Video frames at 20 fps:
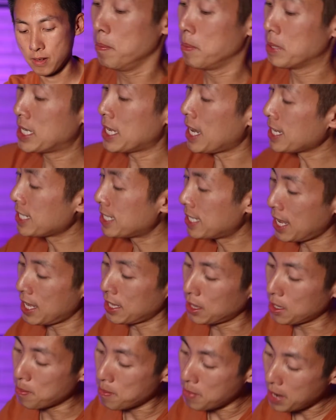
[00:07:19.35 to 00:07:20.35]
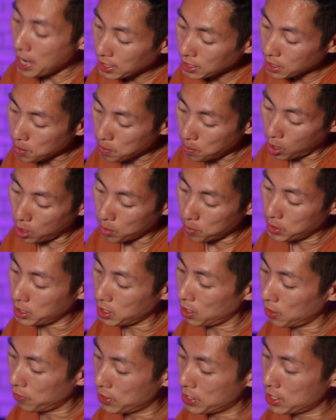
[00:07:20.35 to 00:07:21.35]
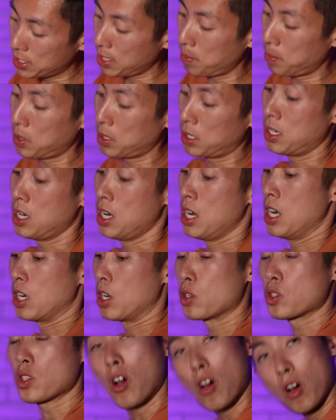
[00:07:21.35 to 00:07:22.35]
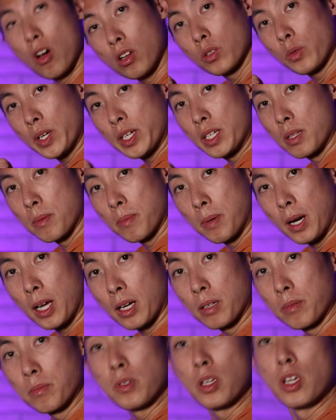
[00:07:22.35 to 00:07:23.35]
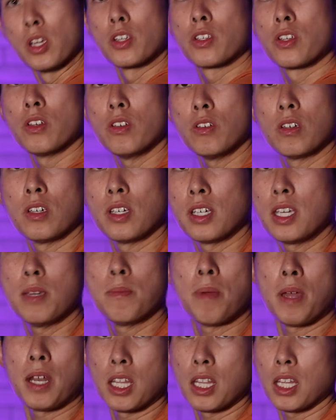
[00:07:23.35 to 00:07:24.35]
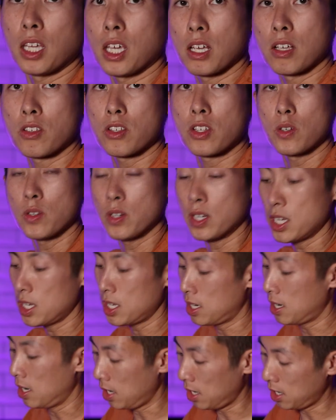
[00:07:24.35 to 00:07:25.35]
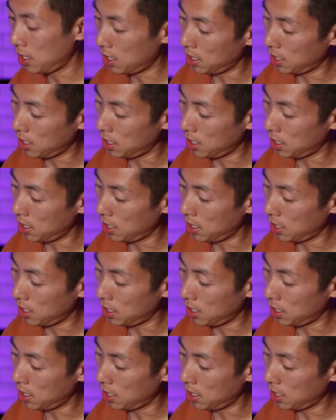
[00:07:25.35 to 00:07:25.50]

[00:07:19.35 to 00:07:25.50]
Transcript: Besides that, the main compartment of the zipper goes all the way to the bottom, so you can keep anything else you need